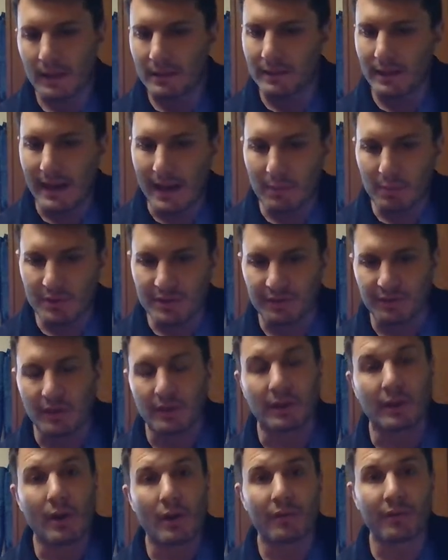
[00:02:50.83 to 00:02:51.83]
Today, we're just
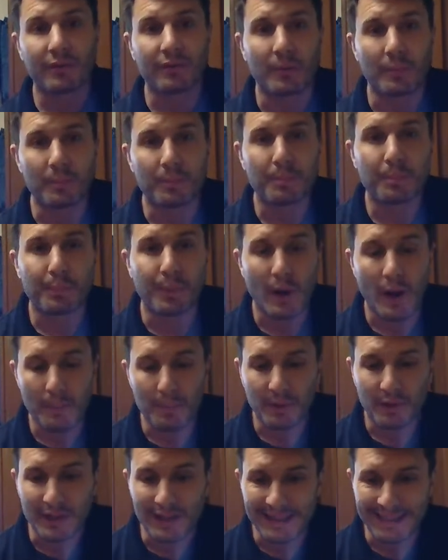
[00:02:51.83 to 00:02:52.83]
going to go over some
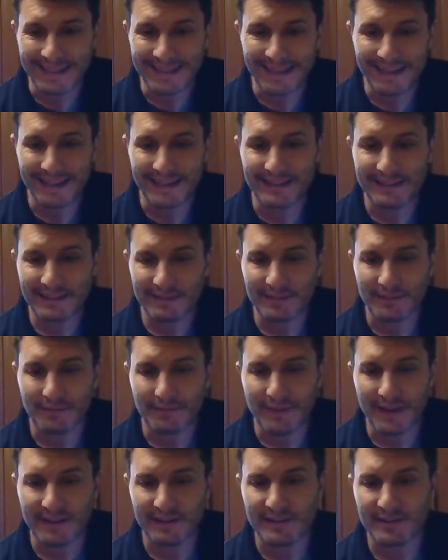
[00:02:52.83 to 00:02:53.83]
proper cleaning and
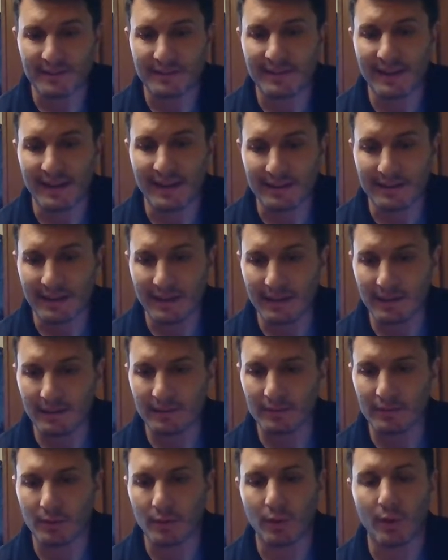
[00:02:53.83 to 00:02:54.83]
disinfection
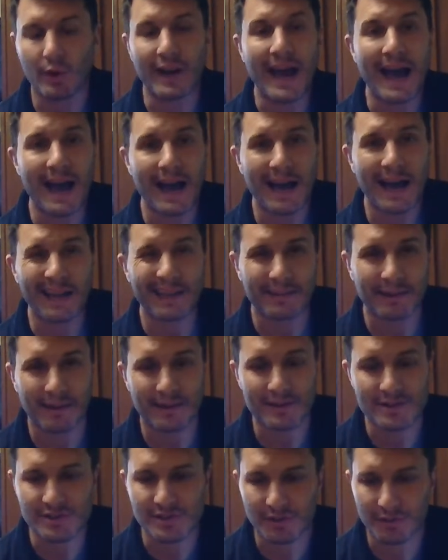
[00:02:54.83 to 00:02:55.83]
techniques on
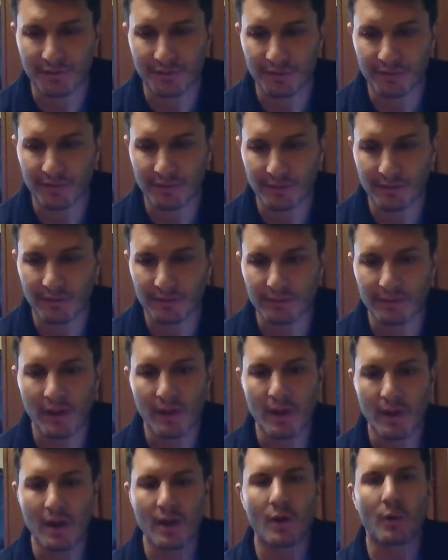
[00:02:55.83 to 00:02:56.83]
high-touch surfaces
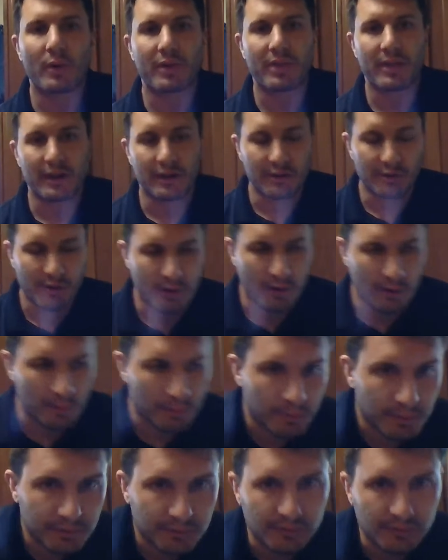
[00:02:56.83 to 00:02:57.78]
within your home.